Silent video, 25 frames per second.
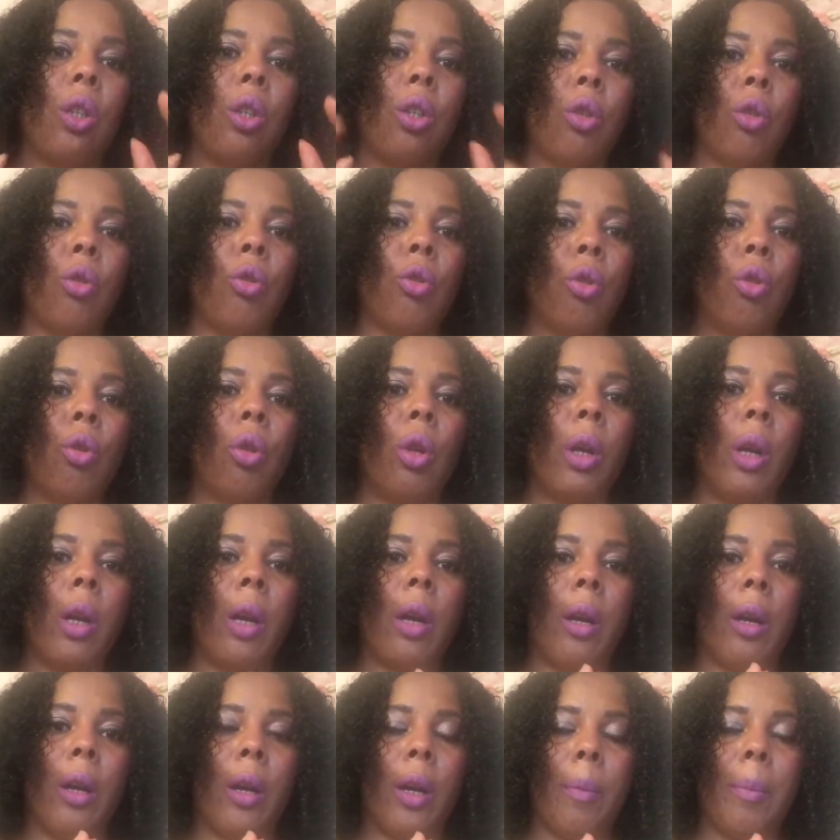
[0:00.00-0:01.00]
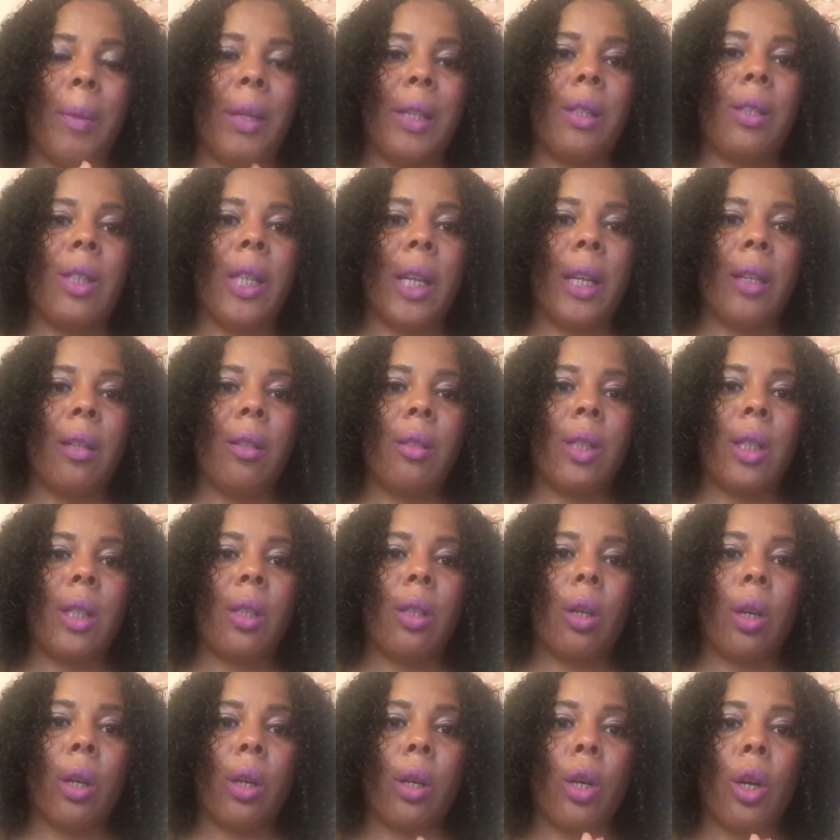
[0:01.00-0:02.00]
your
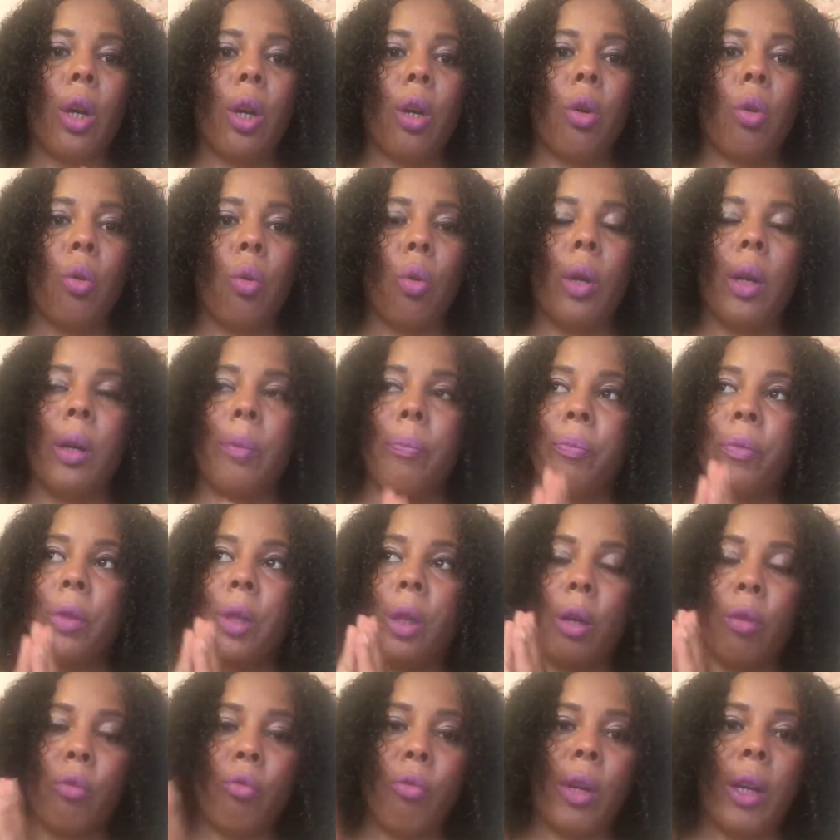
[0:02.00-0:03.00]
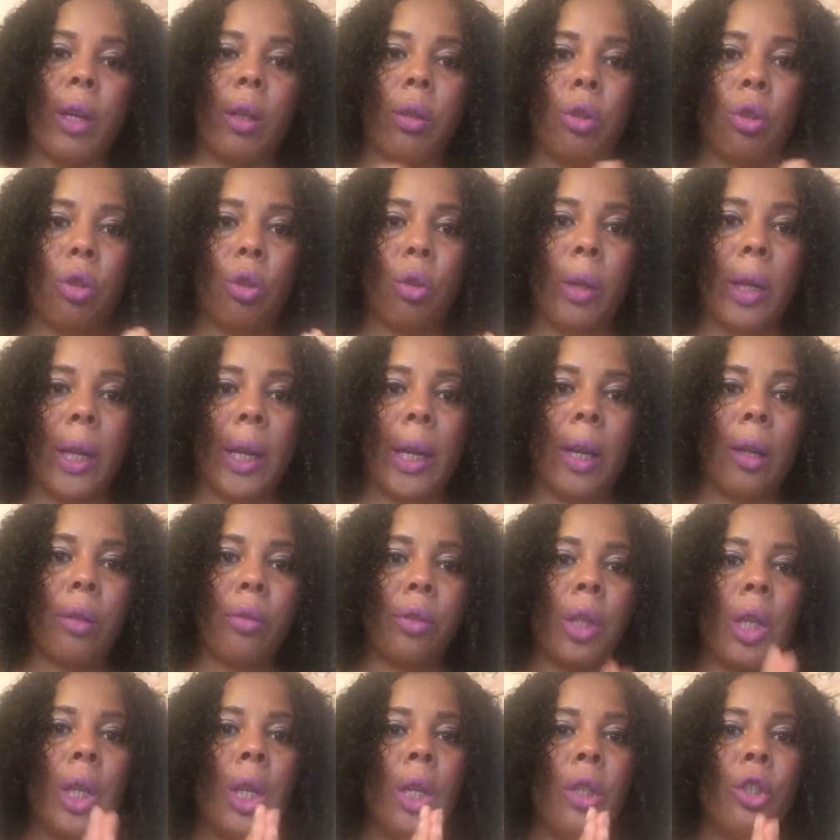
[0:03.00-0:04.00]
intended goal around your house.